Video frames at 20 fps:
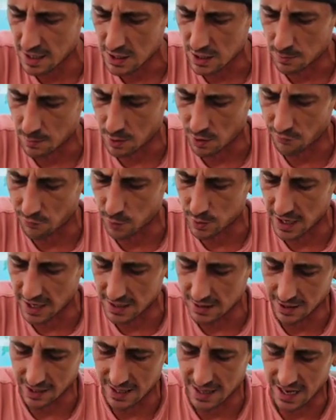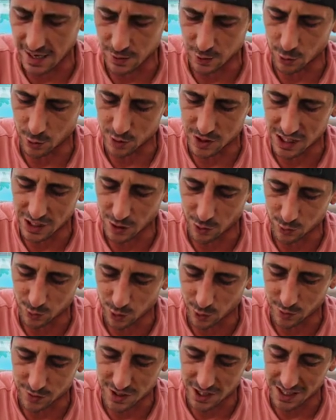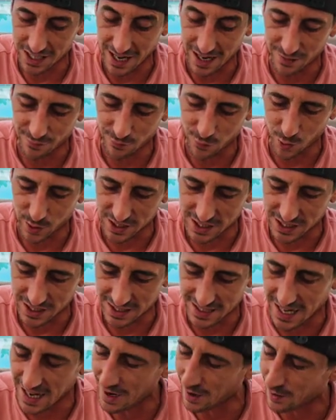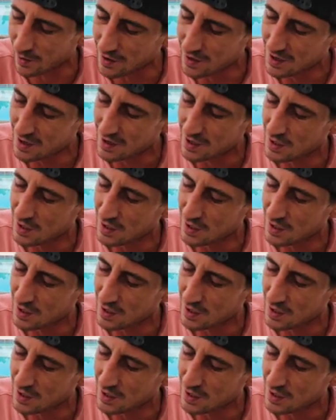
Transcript: It's a beautiful day. Look at that. 13 on 13 and 14's there